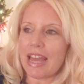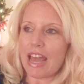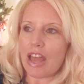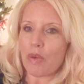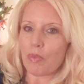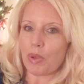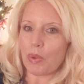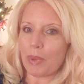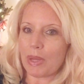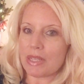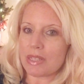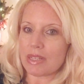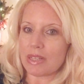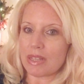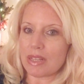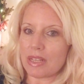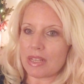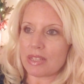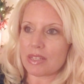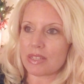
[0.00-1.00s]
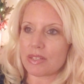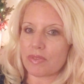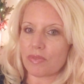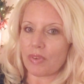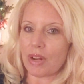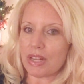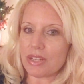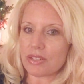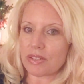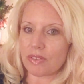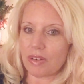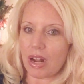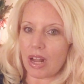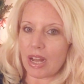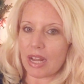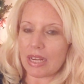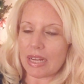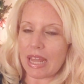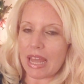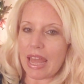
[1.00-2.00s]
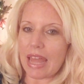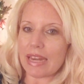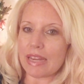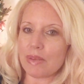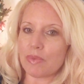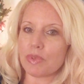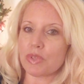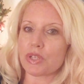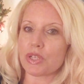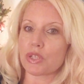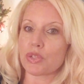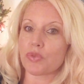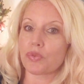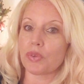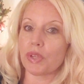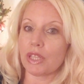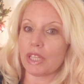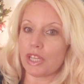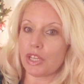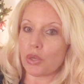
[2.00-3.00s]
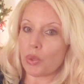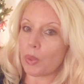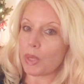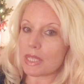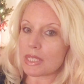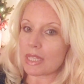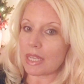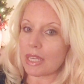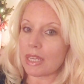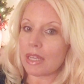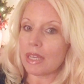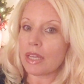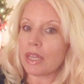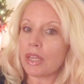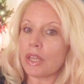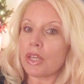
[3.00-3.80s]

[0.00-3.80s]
and we went to this restaurant, and it was just really noisy.